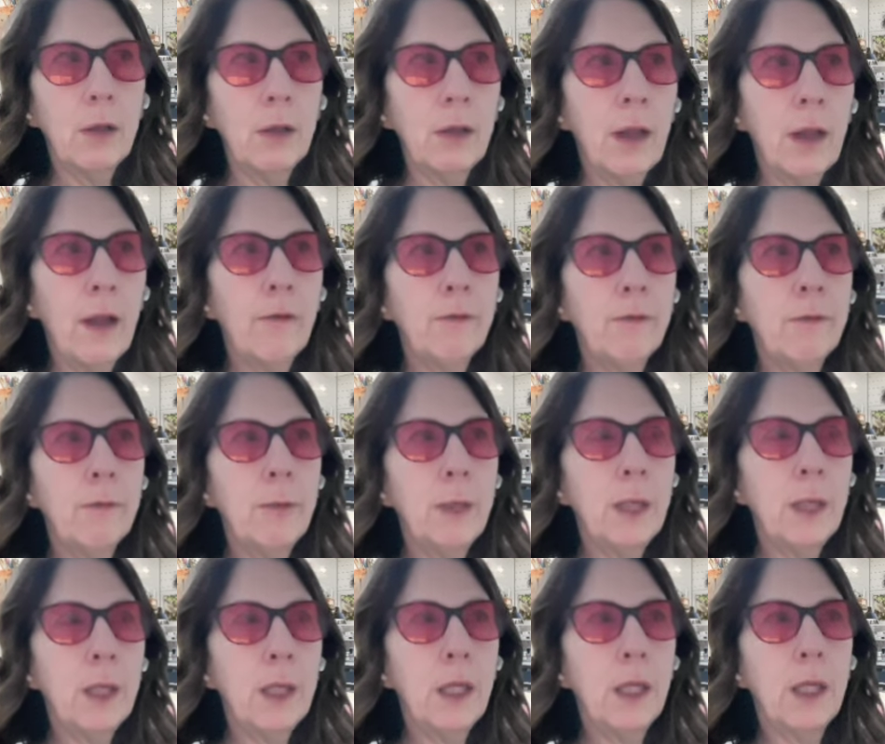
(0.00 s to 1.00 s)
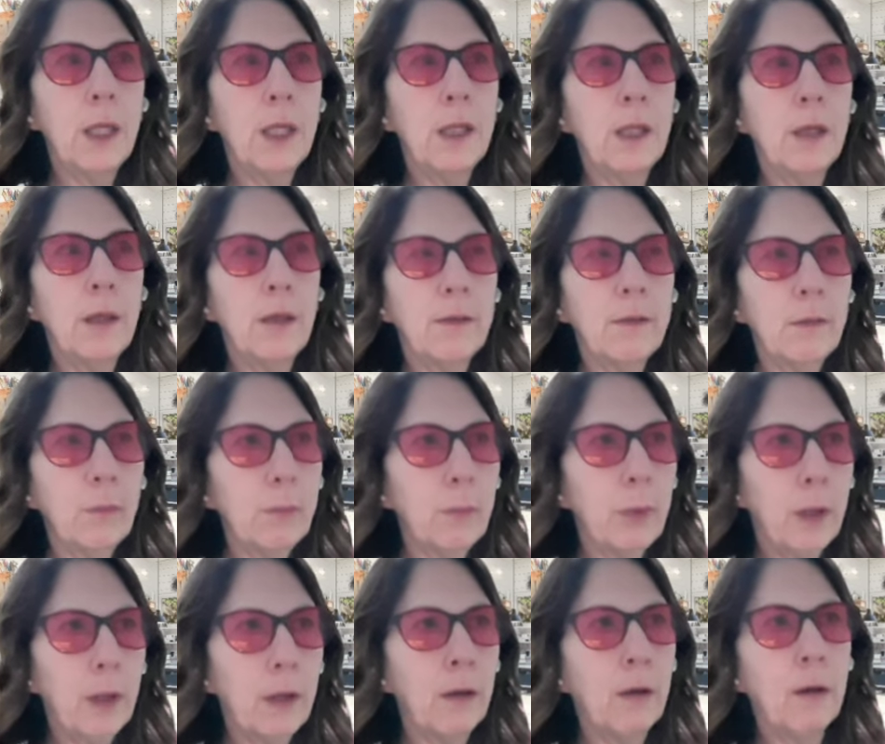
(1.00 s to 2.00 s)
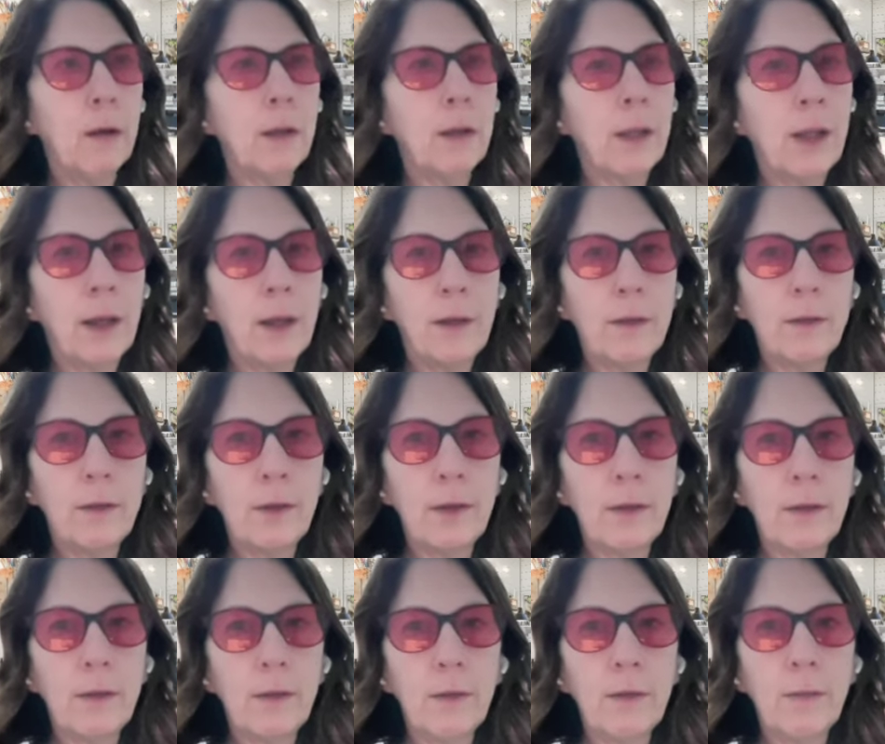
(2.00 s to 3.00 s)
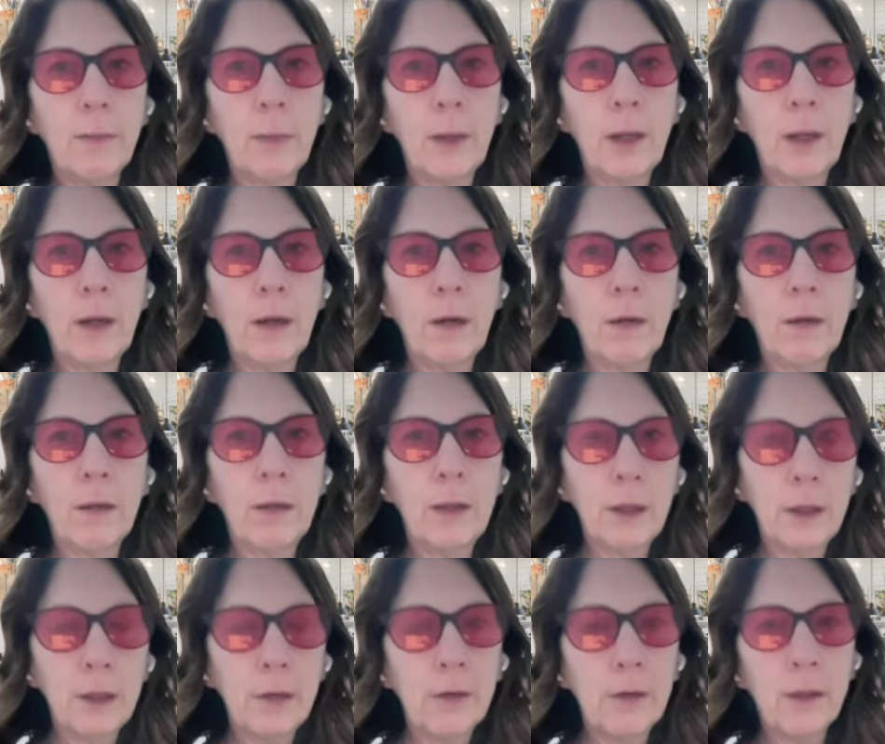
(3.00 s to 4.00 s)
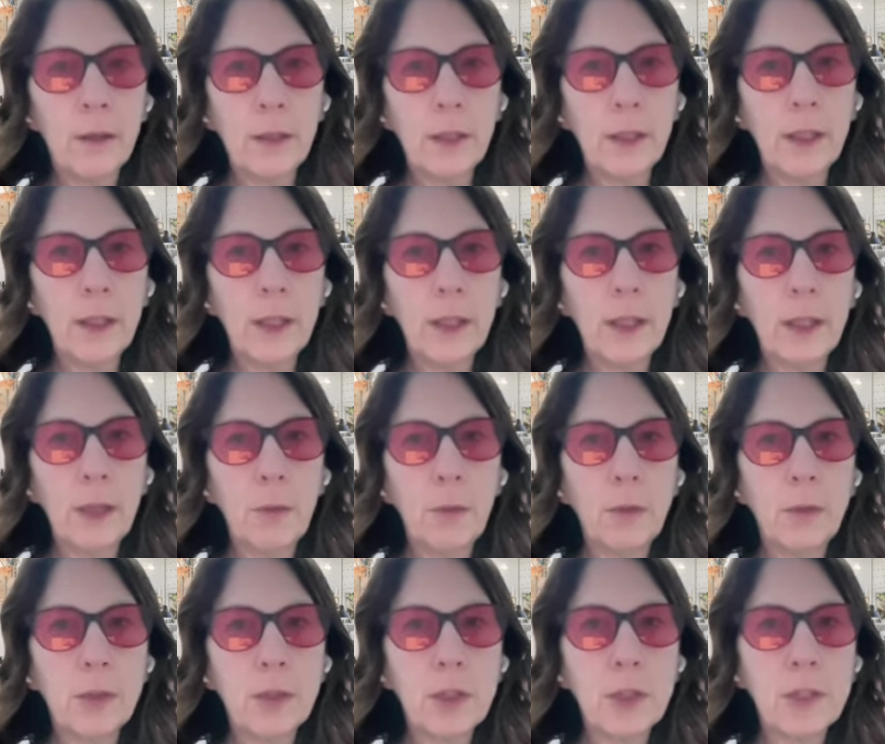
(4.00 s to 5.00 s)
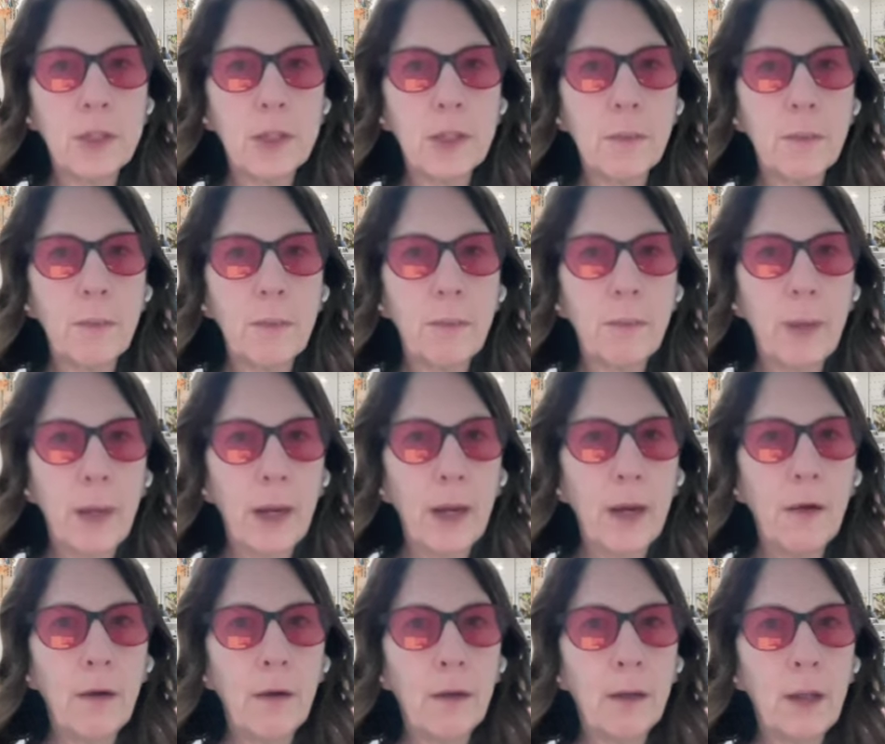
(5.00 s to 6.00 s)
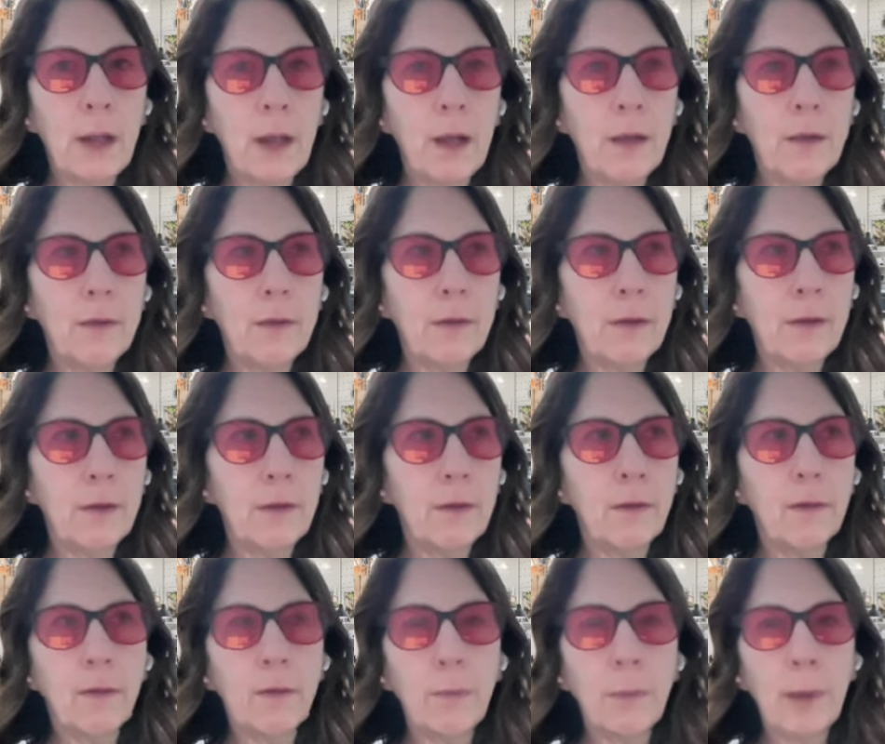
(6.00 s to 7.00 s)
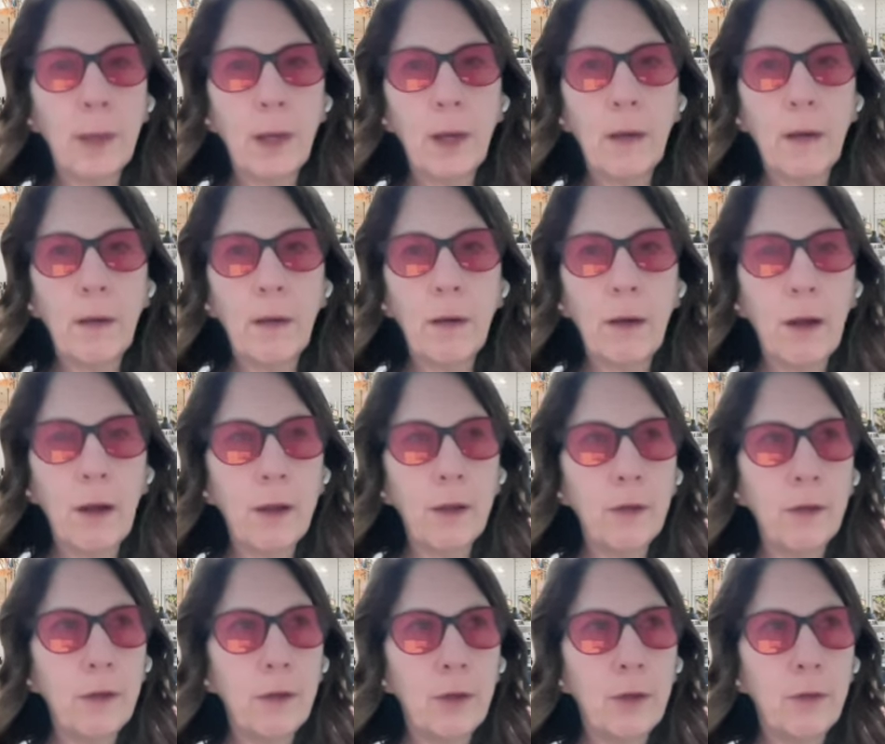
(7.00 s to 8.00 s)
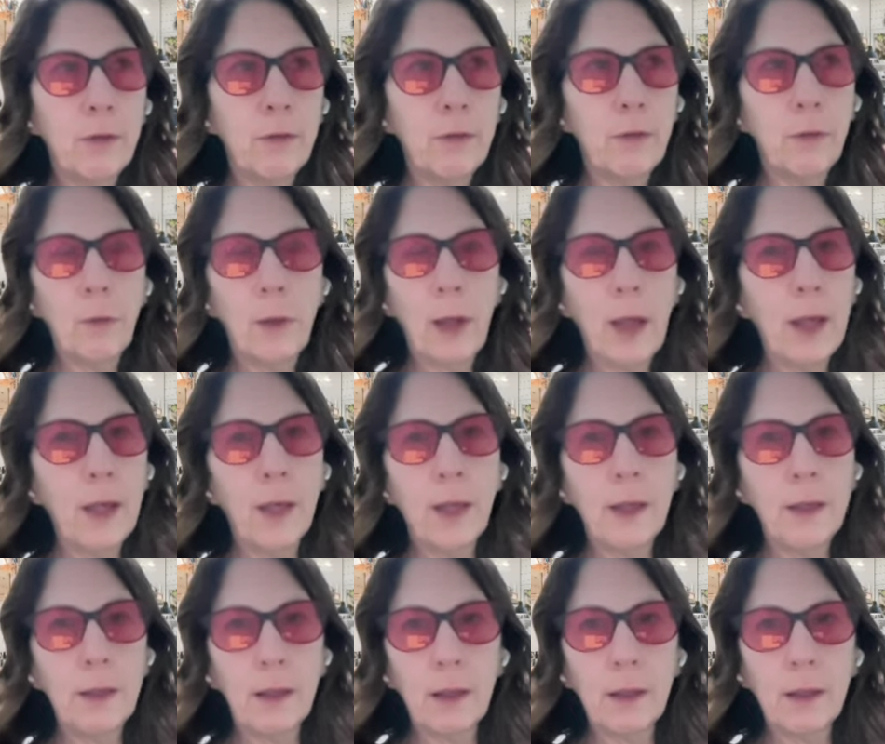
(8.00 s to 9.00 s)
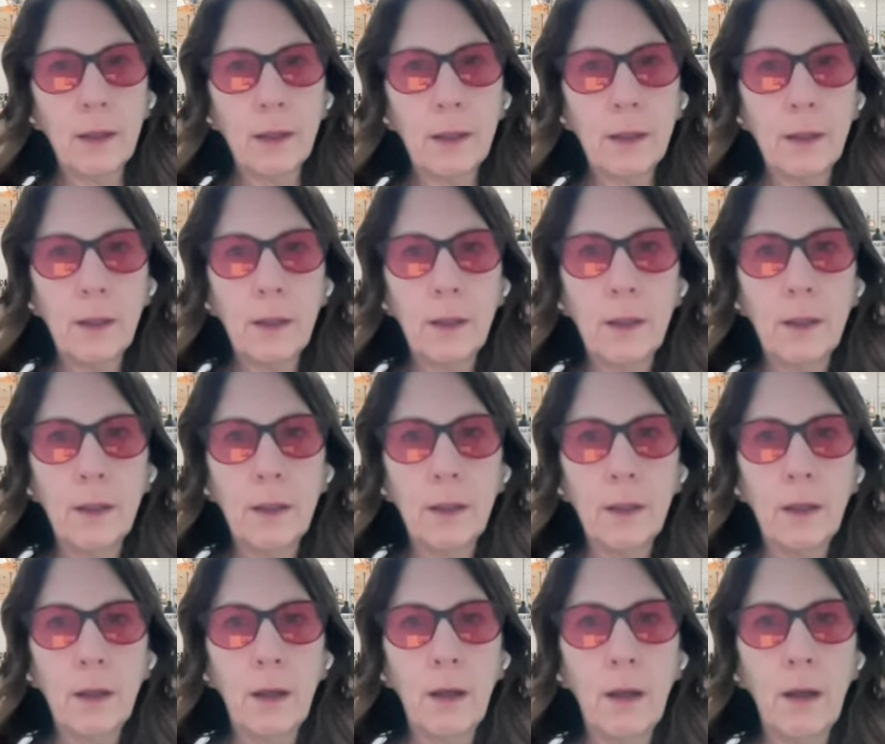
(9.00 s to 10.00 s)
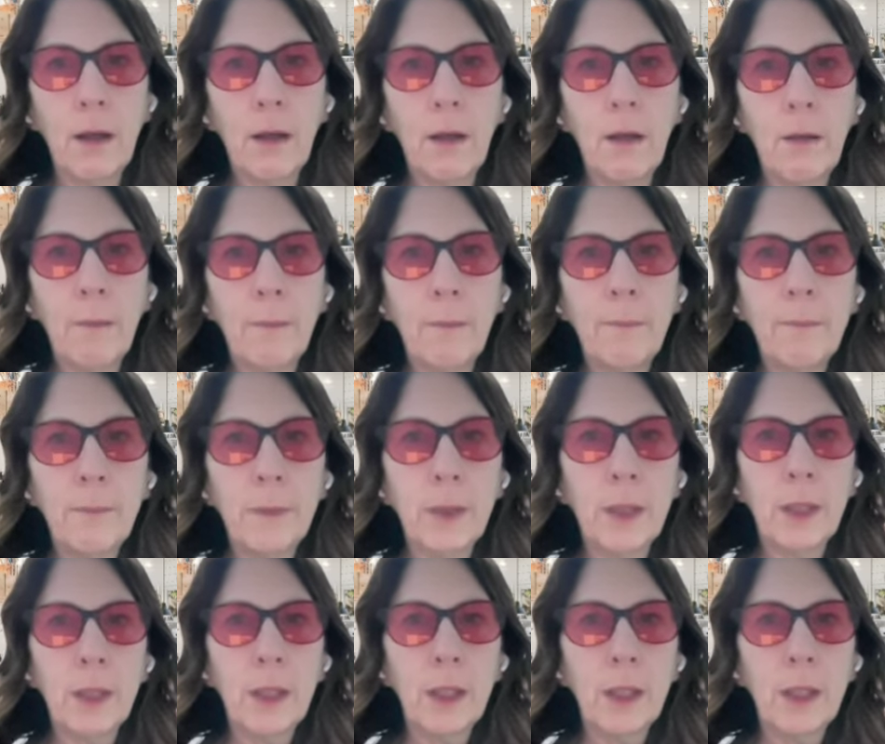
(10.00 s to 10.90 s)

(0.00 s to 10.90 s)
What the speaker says: left me in this paralyzing despair. Literally, it was just a paralyzing despair. I couldn't do anything. Um,